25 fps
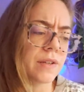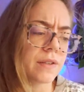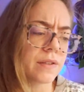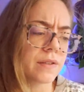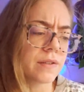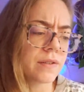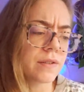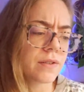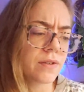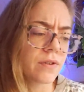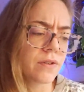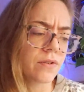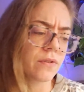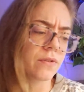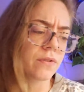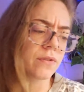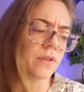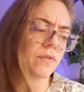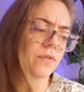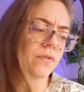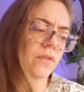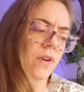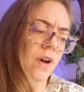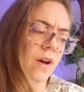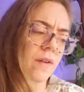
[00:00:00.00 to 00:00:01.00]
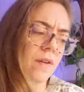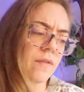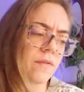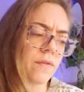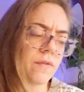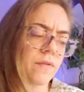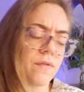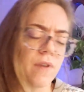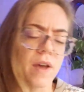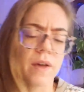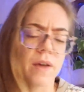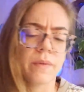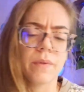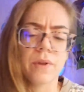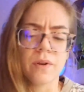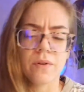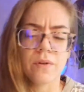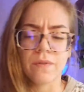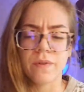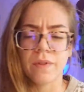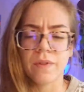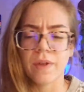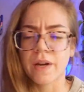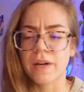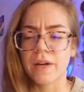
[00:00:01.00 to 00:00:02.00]
and so they've got family
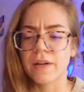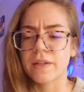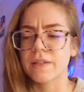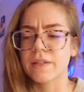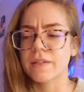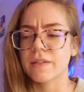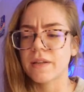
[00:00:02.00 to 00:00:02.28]
over there,